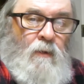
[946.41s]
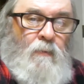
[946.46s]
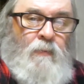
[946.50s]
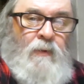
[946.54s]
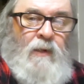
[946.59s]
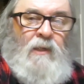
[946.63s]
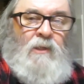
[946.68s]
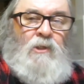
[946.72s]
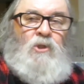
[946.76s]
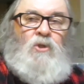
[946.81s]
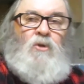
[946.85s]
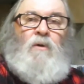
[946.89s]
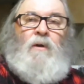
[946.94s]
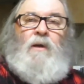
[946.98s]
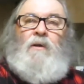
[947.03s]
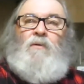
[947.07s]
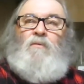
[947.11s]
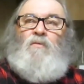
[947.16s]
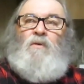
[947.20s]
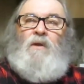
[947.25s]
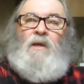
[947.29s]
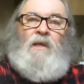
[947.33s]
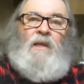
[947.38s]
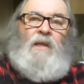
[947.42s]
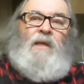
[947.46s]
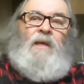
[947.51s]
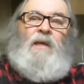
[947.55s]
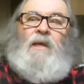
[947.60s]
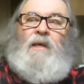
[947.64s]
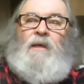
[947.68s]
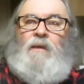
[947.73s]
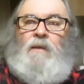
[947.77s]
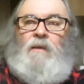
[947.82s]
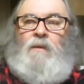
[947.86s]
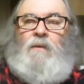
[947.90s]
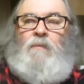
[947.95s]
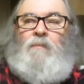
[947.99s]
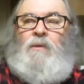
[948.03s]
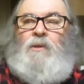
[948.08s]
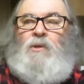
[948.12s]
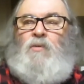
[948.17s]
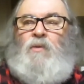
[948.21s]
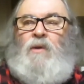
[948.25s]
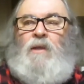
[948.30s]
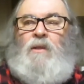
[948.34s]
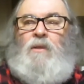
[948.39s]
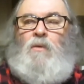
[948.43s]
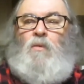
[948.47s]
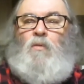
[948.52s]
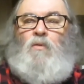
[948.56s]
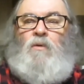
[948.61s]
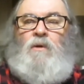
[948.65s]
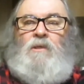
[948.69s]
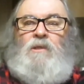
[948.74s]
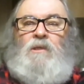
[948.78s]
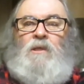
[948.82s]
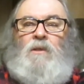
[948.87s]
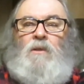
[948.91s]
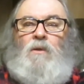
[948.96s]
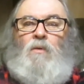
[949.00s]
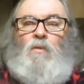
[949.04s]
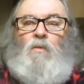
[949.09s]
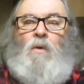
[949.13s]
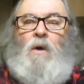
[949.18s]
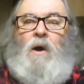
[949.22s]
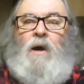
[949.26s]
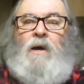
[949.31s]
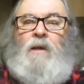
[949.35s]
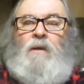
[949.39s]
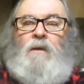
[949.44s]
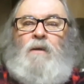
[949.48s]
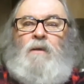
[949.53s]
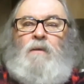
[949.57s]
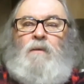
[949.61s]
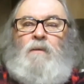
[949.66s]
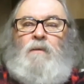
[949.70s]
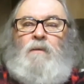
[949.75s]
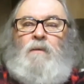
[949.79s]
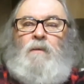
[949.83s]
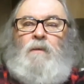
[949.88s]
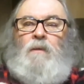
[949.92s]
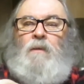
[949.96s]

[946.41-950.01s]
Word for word: Been enjoying reading Between the Woods and the Water.